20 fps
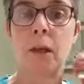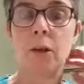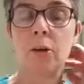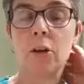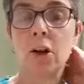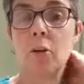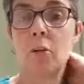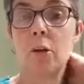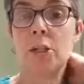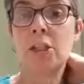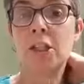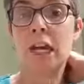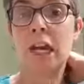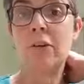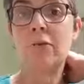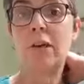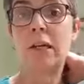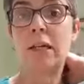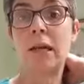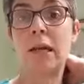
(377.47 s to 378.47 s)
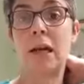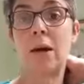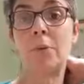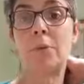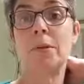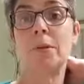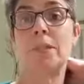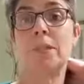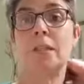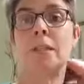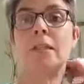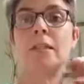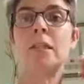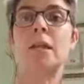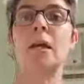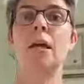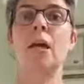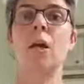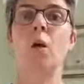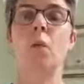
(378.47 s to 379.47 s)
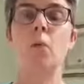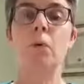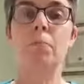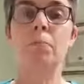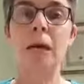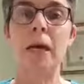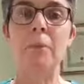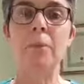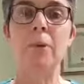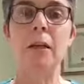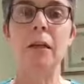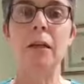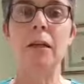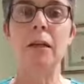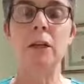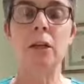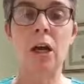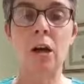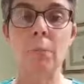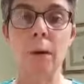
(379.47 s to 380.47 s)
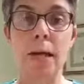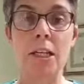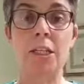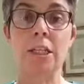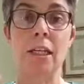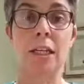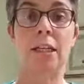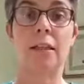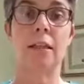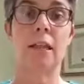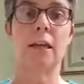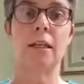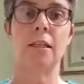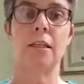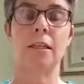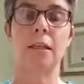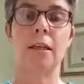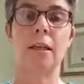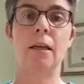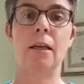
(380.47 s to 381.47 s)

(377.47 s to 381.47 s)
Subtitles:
Now, what generally happens is when people come at you like that,